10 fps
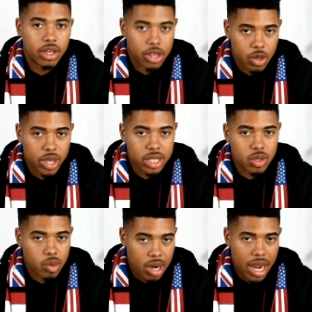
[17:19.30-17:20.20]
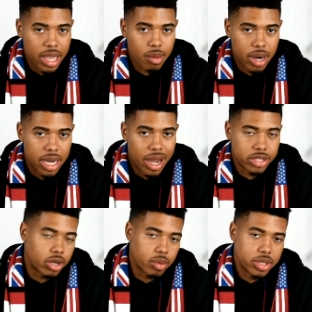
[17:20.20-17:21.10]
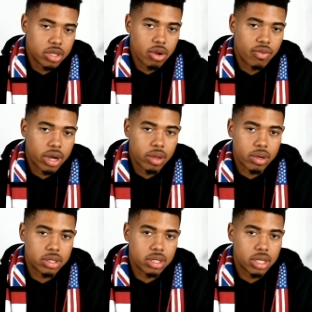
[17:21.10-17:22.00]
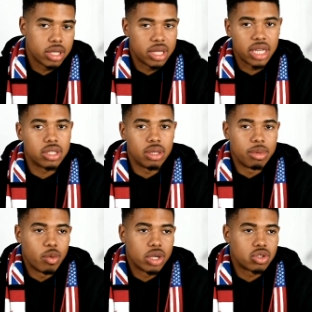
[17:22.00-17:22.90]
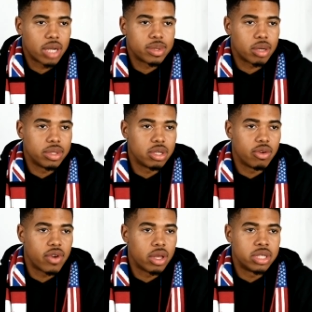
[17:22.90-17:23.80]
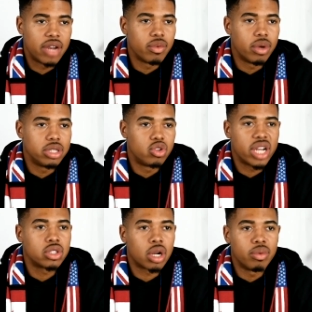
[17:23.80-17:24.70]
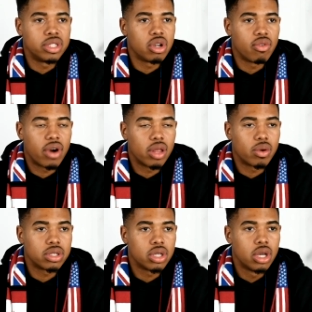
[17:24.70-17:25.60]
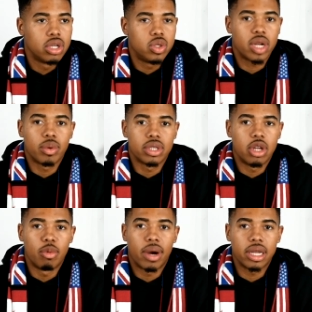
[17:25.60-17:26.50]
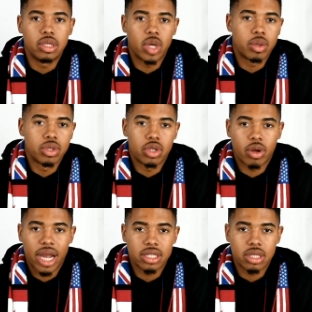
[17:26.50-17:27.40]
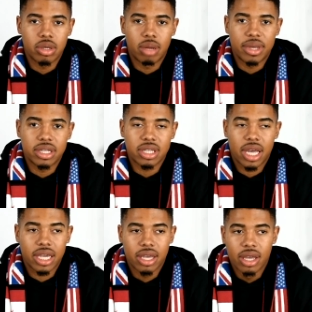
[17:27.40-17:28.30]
you'll get to where I am right now. I started with 0 followers. 1STRIPE started with 0 followers. Drake started with 0 followers. Drake was a nobody. Drake was on Degrassi. You know what I mean? It's like,